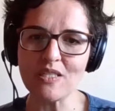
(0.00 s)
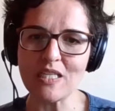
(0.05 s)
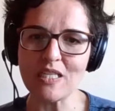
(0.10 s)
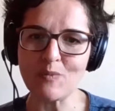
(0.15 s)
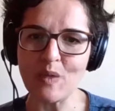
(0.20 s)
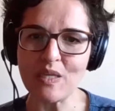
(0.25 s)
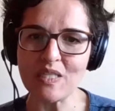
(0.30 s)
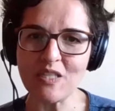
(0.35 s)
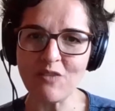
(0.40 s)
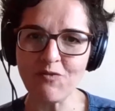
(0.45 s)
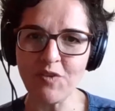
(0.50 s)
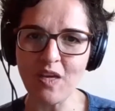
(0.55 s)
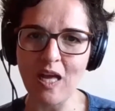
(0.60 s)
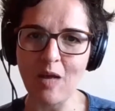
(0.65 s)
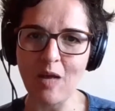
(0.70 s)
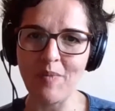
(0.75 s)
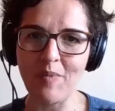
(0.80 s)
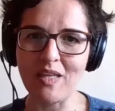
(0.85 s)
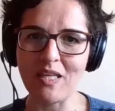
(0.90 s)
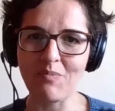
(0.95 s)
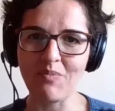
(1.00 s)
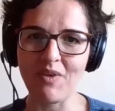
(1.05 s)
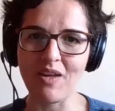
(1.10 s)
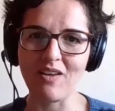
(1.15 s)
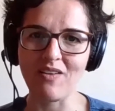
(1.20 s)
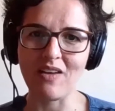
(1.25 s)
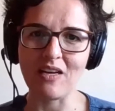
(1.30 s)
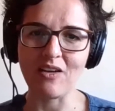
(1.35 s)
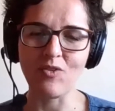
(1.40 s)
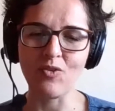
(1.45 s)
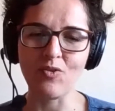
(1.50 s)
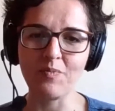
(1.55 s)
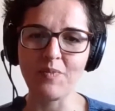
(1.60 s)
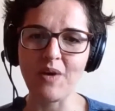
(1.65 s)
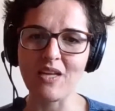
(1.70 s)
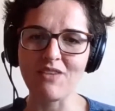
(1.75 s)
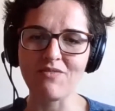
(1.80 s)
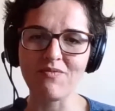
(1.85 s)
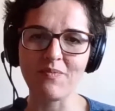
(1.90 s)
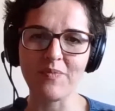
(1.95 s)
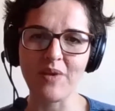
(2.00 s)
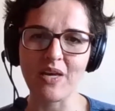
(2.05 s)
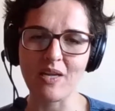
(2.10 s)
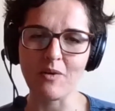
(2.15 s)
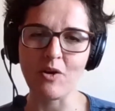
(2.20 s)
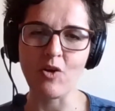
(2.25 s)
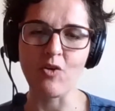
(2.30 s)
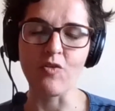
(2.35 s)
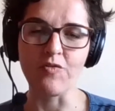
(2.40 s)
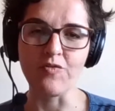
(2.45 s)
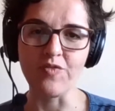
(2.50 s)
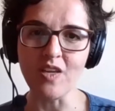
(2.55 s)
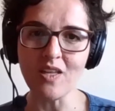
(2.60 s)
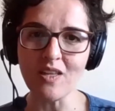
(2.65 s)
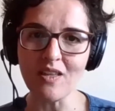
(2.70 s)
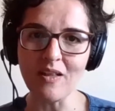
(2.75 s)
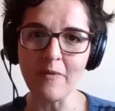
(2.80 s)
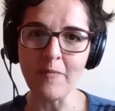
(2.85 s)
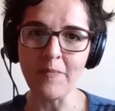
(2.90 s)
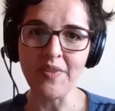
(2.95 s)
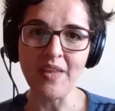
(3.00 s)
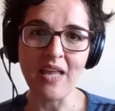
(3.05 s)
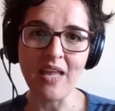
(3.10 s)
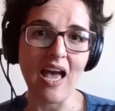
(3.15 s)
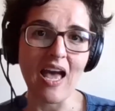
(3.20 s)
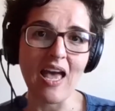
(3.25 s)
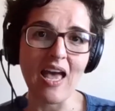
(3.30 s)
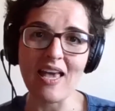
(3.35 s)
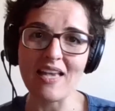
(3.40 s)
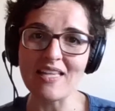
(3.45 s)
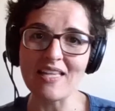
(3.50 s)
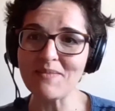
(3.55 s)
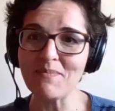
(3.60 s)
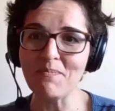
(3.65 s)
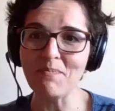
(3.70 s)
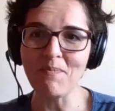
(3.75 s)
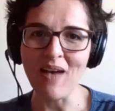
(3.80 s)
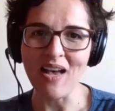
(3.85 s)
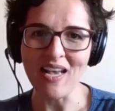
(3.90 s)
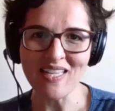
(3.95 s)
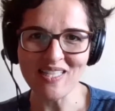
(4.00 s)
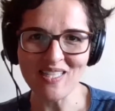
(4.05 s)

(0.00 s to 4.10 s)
When we think of vaccines, specifically for COVID-19,